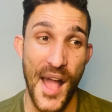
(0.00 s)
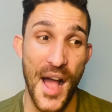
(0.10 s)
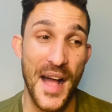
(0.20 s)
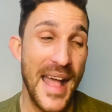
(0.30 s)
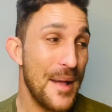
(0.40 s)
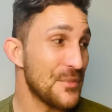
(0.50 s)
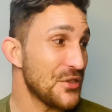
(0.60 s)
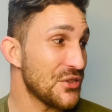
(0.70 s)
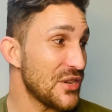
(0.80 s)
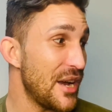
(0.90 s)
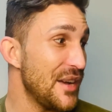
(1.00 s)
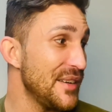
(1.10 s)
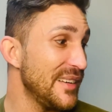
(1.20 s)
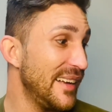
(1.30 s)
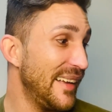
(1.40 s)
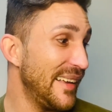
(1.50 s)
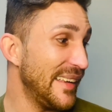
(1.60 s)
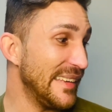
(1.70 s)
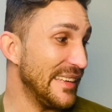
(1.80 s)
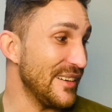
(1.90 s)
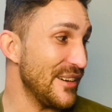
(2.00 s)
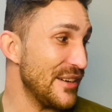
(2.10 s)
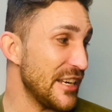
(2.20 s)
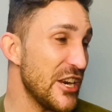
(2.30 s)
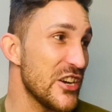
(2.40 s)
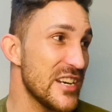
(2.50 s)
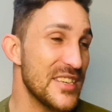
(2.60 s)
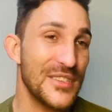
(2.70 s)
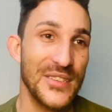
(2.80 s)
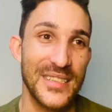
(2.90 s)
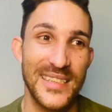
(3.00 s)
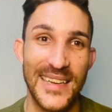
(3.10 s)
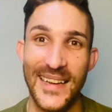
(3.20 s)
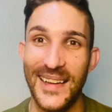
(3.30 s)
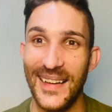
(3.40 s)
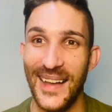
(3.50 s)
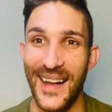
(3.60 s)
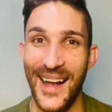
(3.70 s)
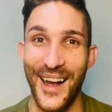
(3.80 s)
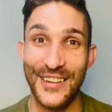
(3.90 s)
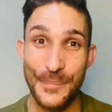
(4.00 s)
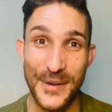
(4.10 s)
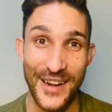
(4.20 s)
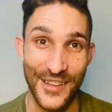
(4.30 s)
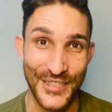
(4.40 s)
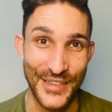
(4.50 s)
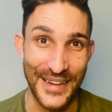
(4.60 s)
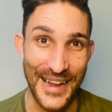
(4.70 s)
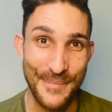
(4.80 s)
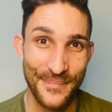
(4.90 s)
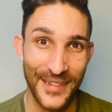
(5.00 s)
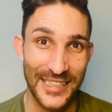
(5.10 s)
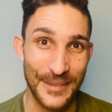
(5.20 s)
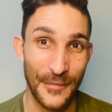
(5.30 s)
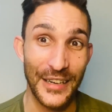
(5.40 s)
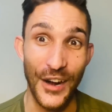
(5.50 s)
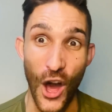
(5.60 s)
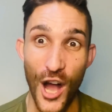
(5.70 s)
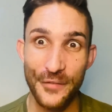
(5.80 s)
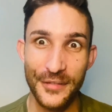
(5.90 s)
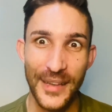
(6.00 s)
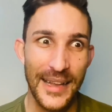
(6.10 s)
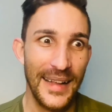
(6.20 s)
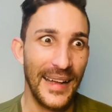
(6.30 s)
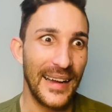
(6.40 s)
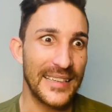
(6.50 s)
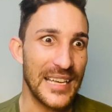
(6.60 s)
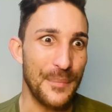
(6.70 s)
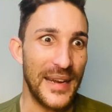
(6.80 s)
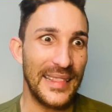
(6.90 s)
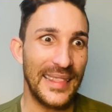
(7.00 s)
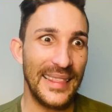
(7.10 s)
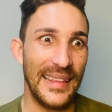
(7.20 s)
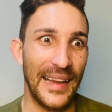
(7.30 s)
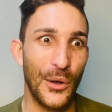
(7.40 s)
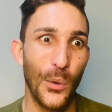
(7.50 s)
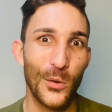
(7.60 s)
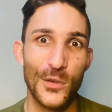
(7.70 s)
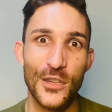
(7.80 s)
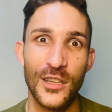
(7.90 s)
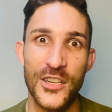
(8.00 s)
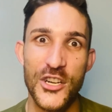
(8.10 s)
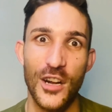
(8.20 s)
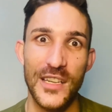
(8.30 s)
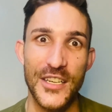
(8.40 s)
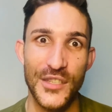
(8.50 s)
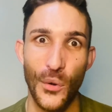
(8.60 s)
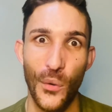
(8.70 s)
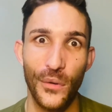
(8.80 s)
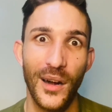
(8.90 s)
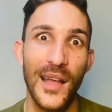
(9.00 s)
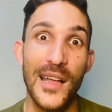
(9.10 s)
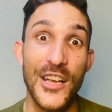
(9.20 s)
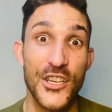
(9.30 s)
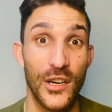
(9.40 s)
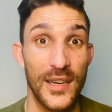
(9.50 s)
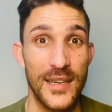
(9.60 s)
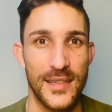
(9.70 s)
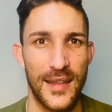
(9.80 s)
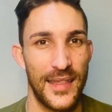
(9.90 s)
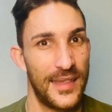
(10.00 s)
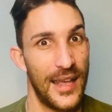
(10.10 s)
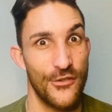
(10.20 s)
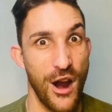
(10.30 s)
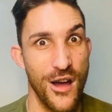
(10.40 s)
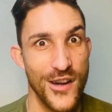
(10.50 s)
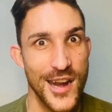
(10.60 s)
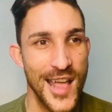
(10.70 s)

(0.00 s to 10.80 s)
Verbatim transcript: I am so, you know, curious to see how to pronounce her name, because I'm gonna laugh. Because I mean, they call Charlie Stron Charlize Theron.